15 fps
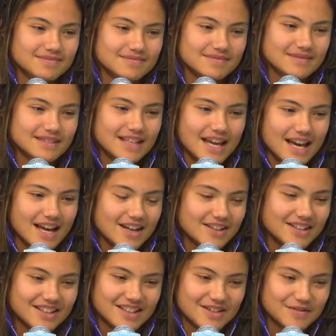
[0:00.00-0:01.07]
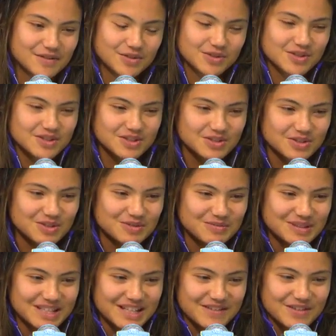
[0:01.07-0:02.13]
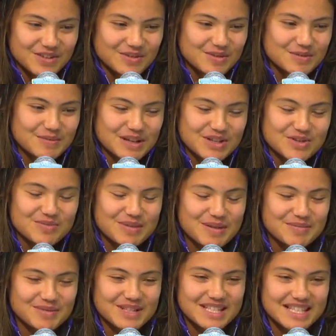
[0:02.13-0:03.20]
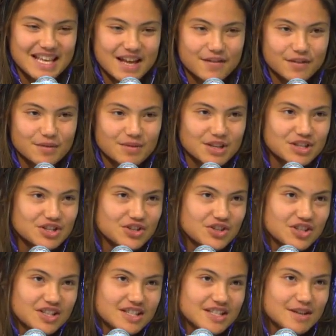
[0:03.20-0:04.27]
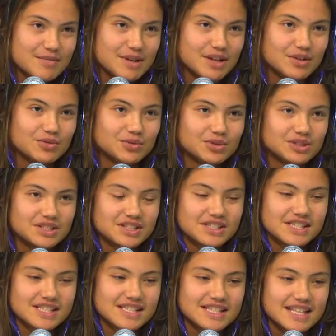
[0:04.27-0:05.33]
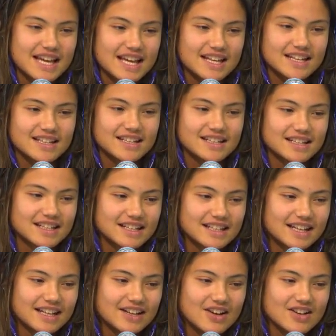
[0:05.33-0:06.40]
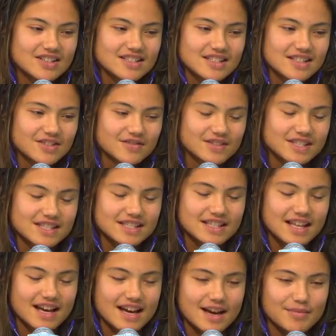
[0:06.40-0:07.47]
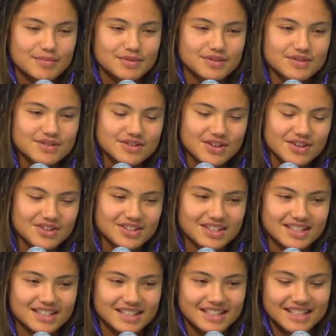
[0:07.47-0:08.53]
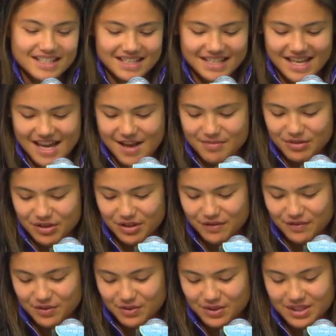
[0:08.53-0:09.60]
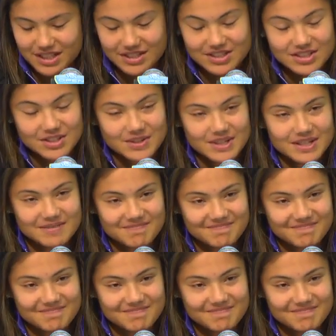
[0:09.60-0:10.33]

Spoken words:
yeah, of course the tournament, I've got special memories there from the juniors. I made quarters, and then last year obviously that happened. So yeah, I'm looking forward to it.